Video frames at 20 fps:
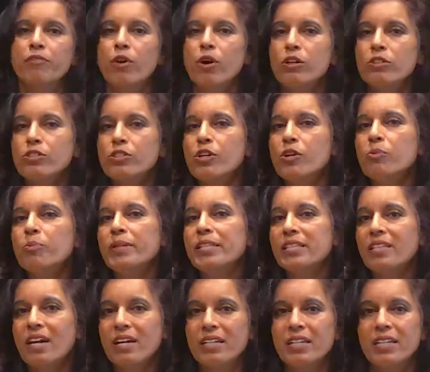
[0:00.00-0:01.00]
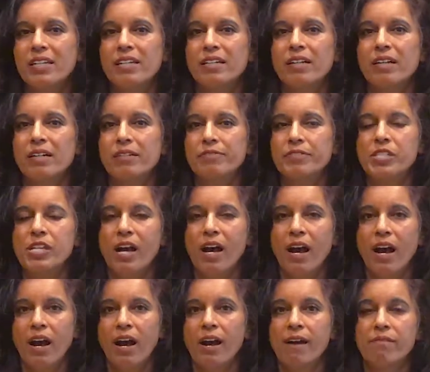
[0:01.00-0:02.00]
and we've also been lucky
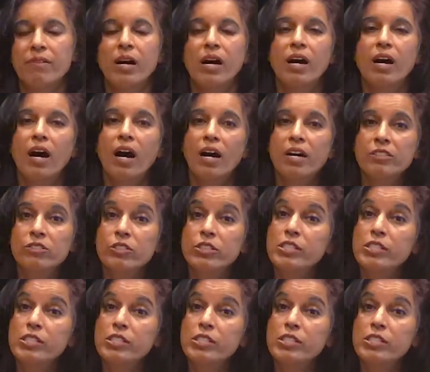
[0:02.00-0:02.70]
enough to have